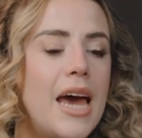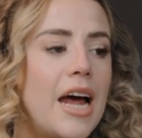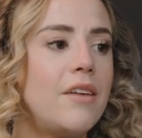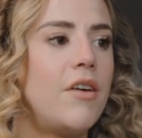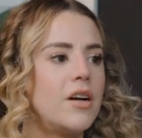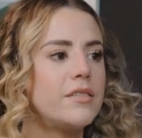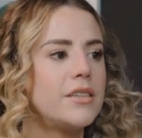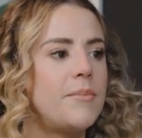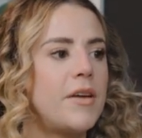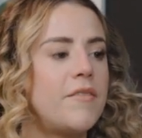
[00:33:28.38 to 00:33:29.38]
And I've
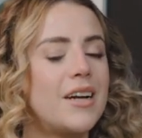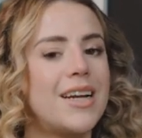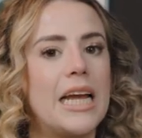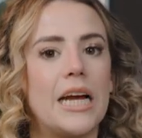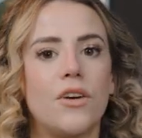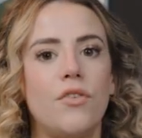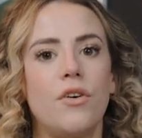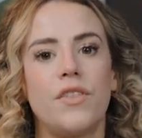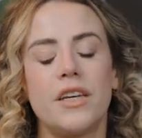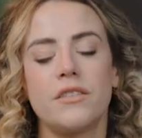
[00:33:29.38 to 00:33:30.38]
honestly been very careful
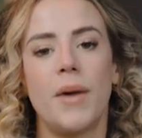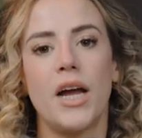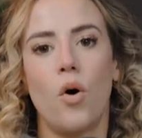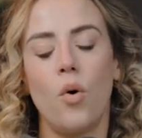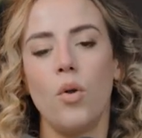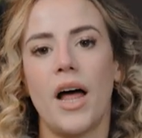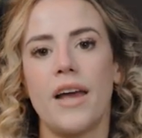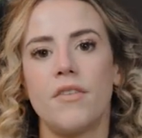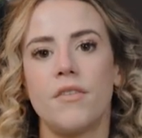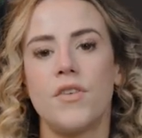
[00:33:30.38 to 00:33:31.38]
of this my whole
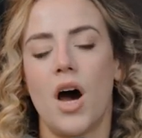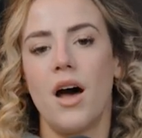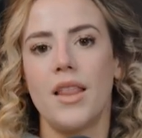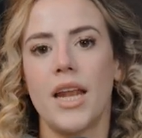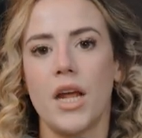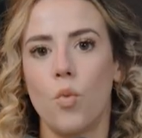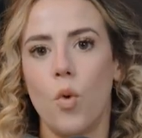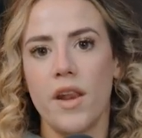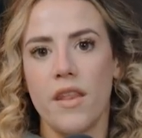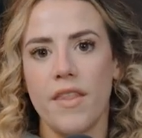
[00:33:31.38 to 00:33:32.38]
life, of not letting
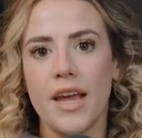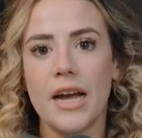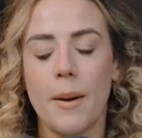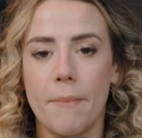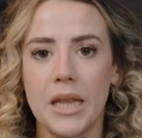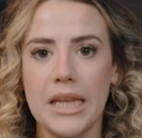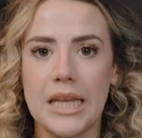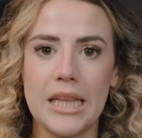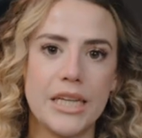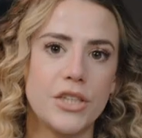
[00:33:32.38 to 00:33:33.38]
one thing
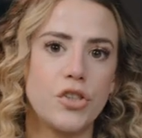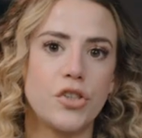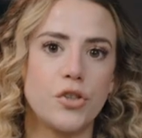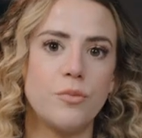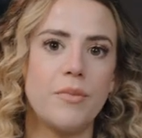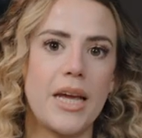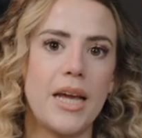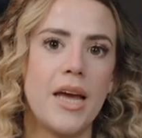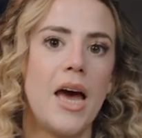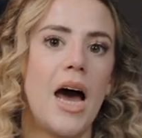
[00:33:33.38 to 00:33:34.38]
completely consume
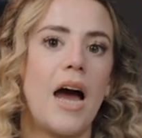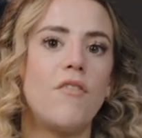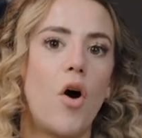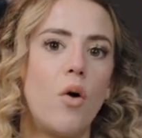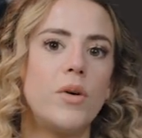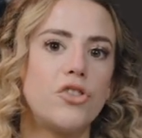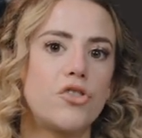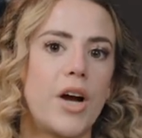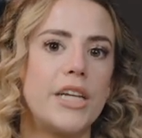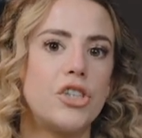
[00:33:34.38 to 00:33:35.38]
me. I've always
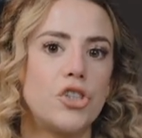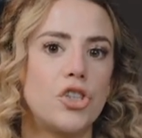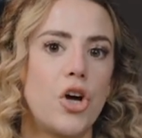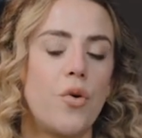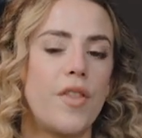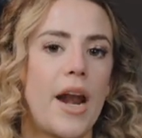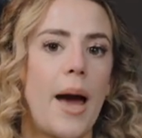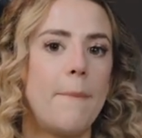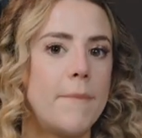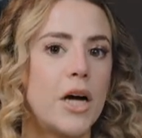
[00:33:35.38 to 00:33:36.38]
tried to show that
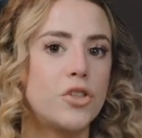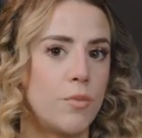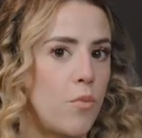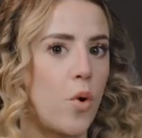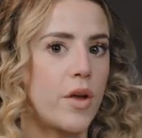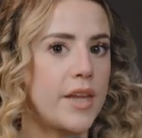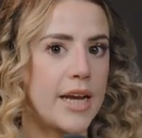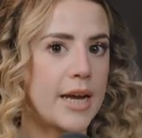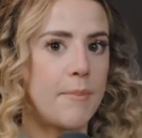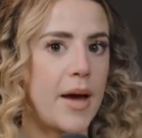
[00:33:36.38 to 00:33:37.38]
I'm much more than
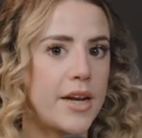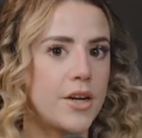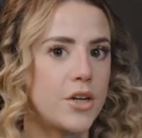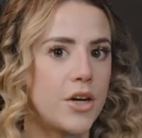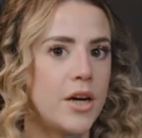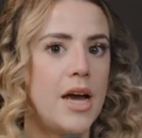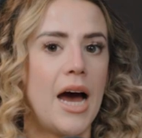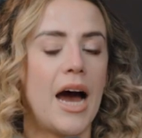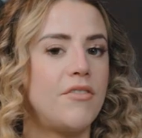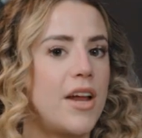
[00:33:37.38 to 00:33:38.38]
a competitor.
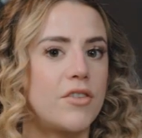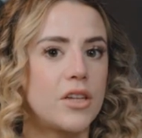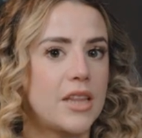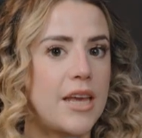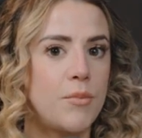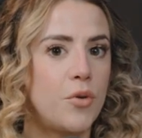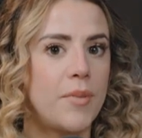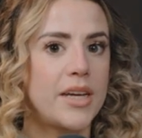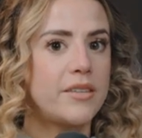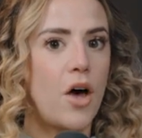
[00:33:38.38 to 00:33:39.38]
I've never labeled
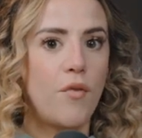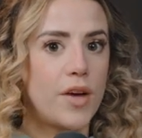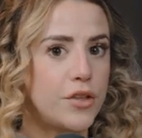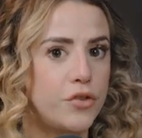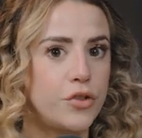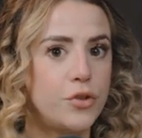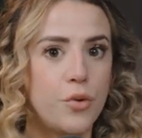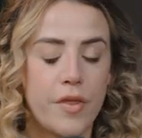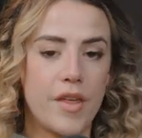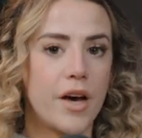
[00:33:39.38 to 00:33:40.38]
myself as
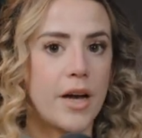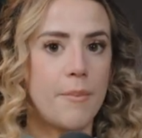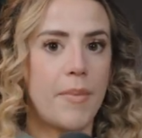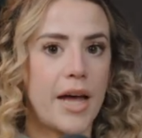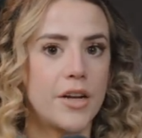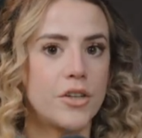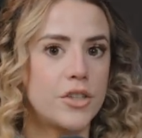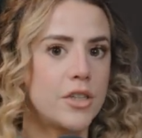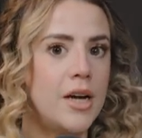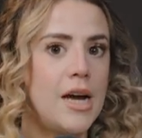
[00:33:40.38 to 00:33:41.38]
Sue the competitor.